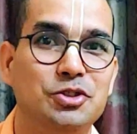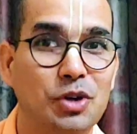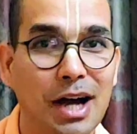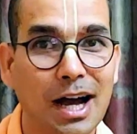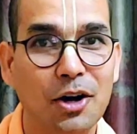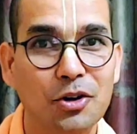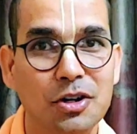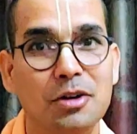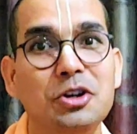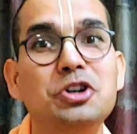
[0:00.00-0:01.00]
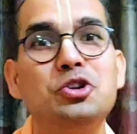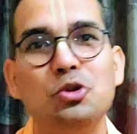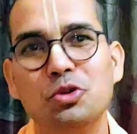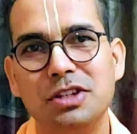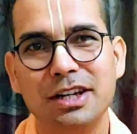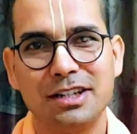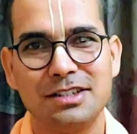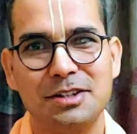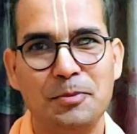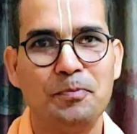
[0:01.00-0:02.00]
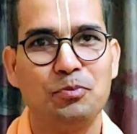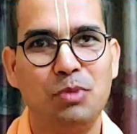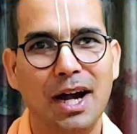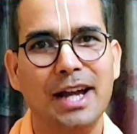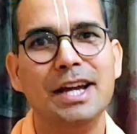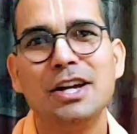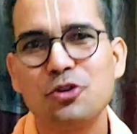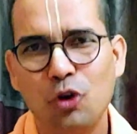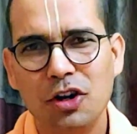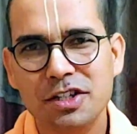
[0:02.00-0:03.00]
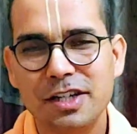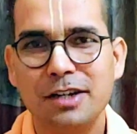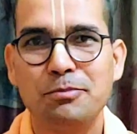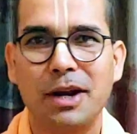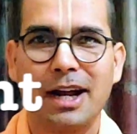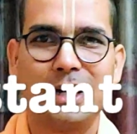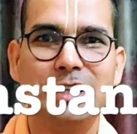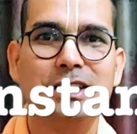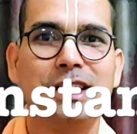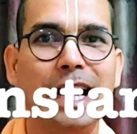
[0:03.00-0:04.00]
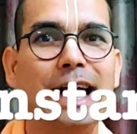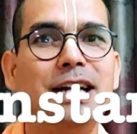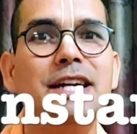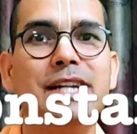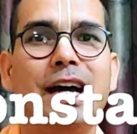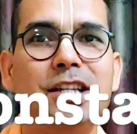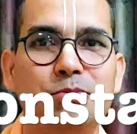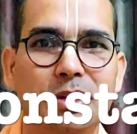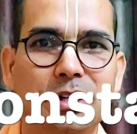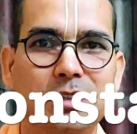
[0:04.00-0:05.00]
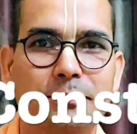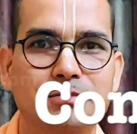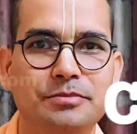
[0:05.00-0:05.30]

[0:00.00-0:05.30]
So how? Two things: by constant practice and detachment.